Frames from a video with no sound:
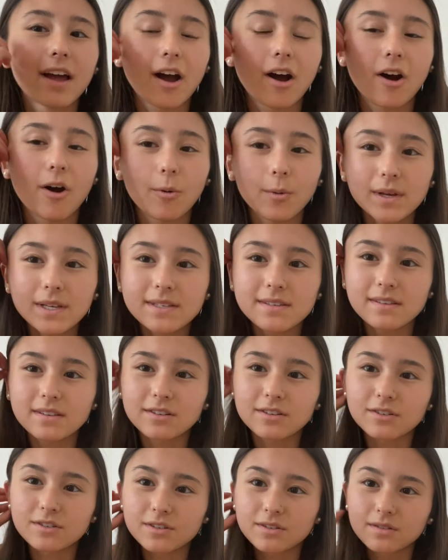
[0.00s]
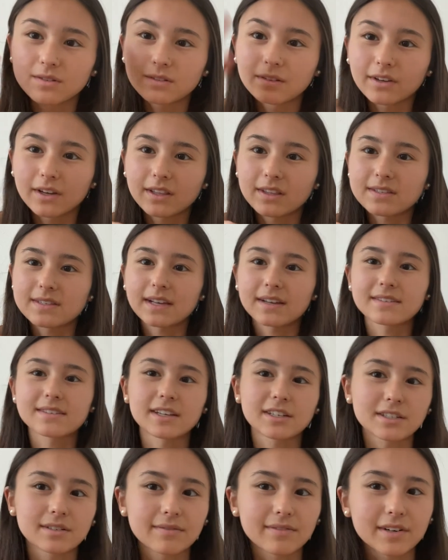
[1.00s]
Always look in the sale
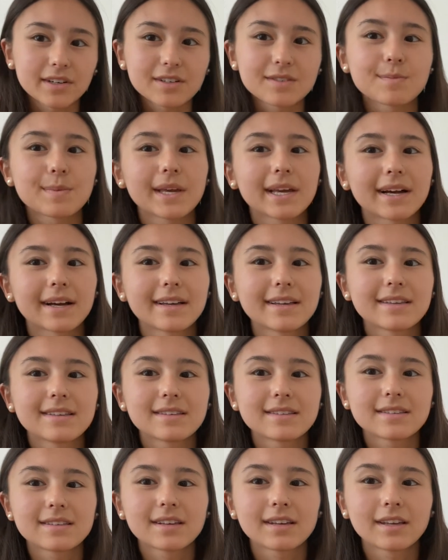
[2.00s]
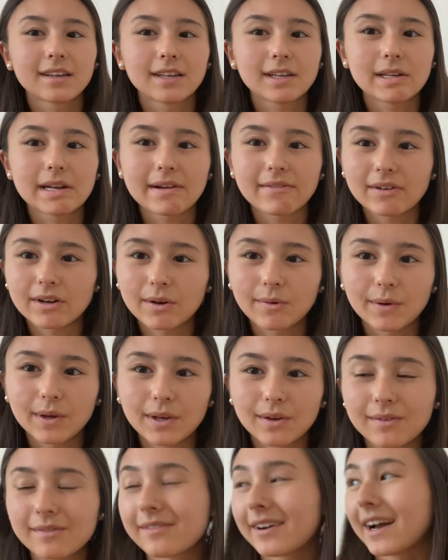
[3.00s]
section first because you never know what you
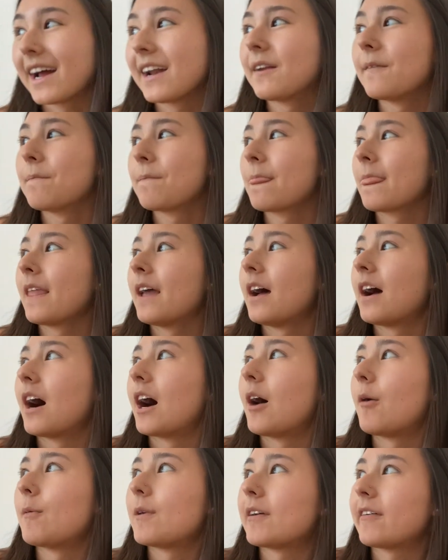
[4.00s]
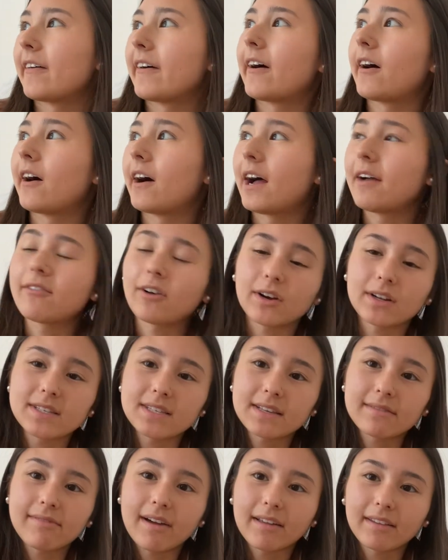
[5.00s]
can find. Um, and uh, I, have
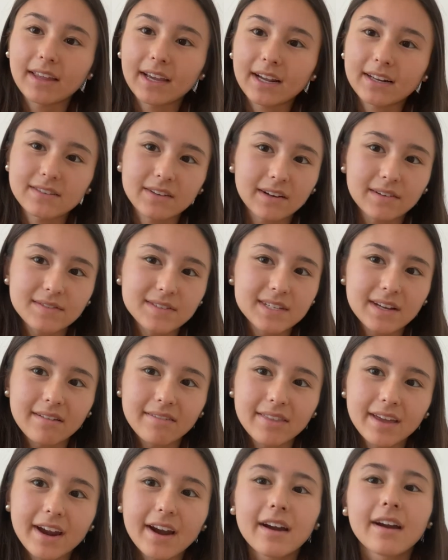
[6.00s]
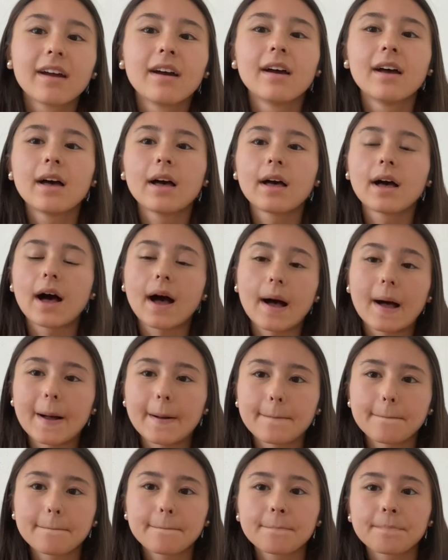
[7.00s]
honestly found like a ton of stuff there.
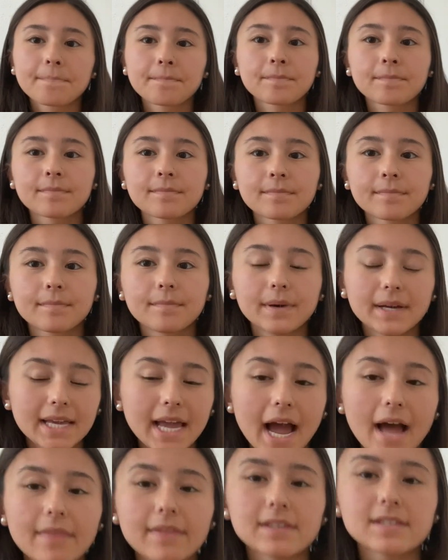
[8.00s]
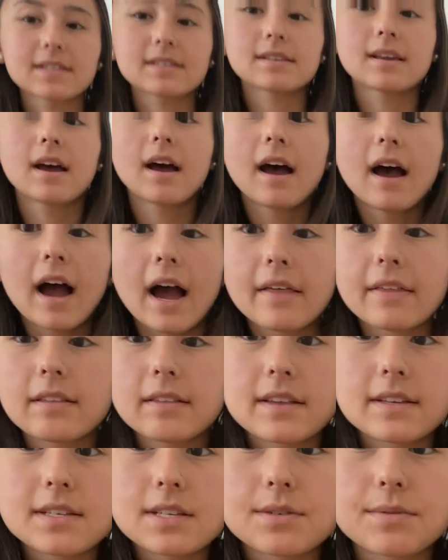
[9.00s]
Um, but yeah, this is, I think
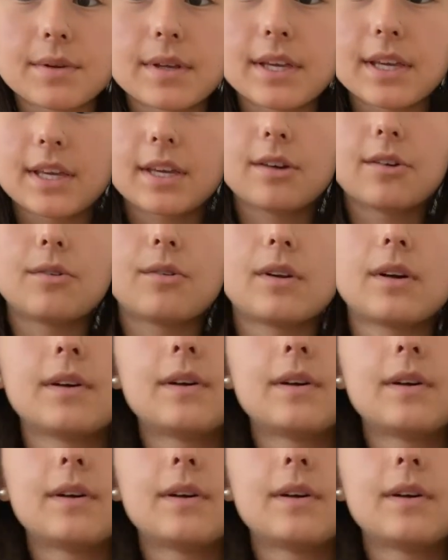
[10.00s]
this is really cute.